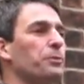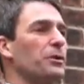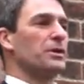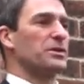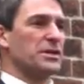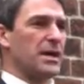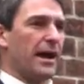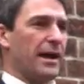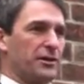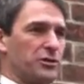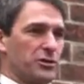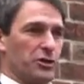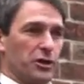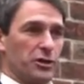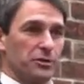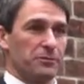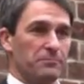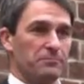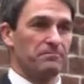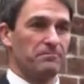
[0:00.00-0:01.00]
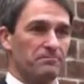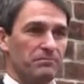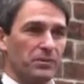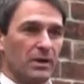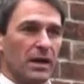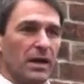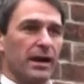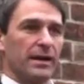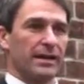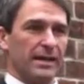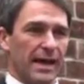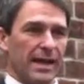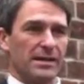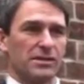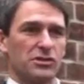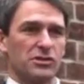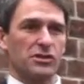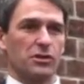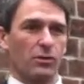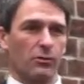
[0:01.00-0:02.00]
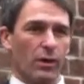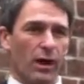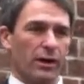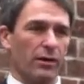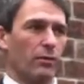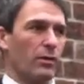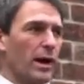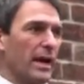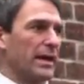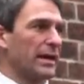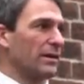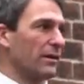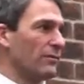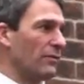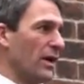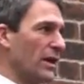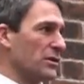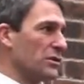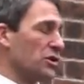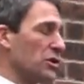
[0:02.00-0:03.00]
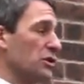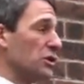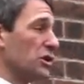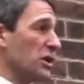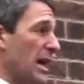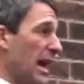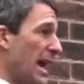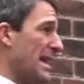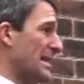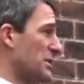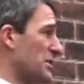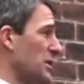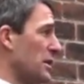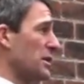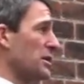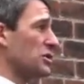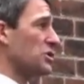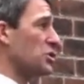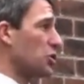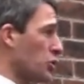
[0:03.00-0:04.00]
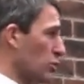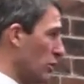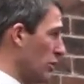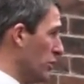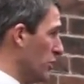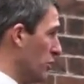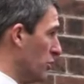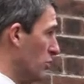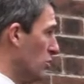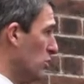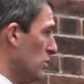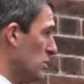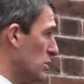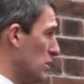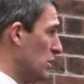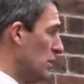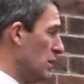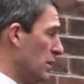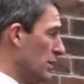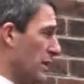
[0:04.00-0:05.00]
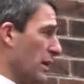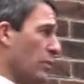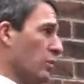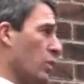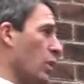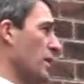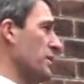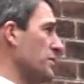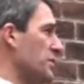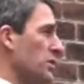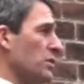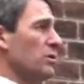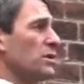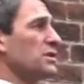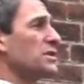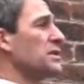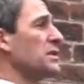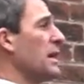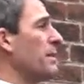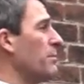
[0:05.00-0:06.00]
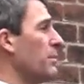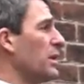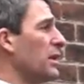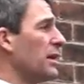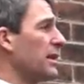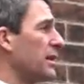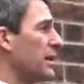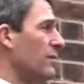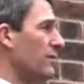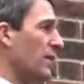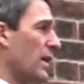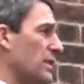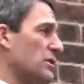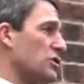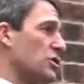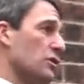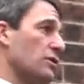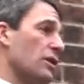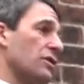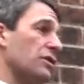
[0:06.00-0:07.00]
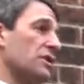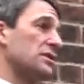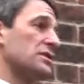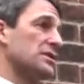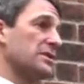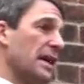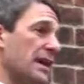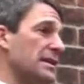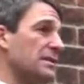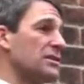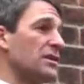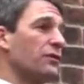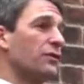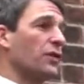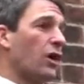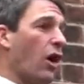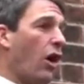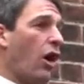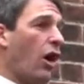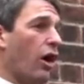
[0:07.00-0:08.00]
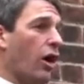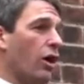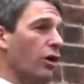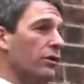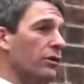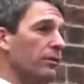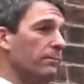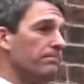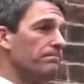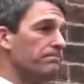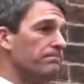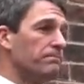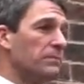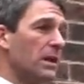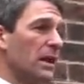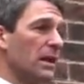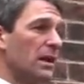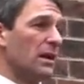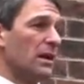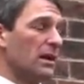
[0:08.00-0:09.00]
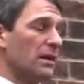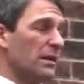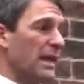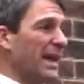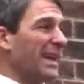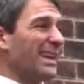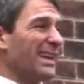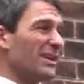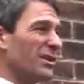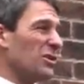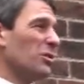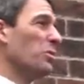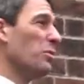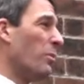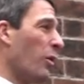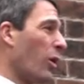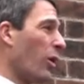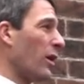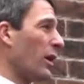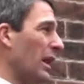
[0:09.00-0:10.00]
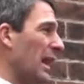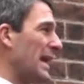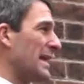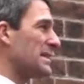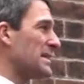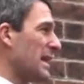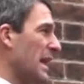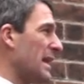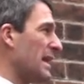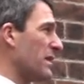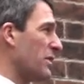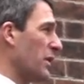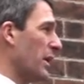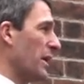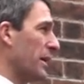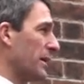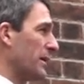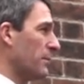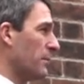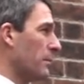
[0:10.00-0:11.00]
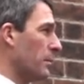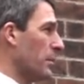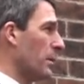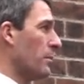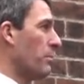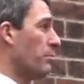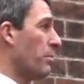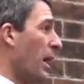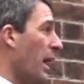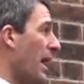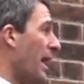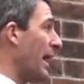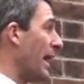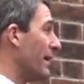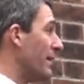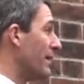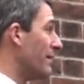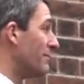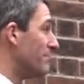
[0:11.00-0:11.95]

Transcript: protection against a runaway convention. Yes, it is true that once you assemble a convention that the states have called, they can do more or less anything. But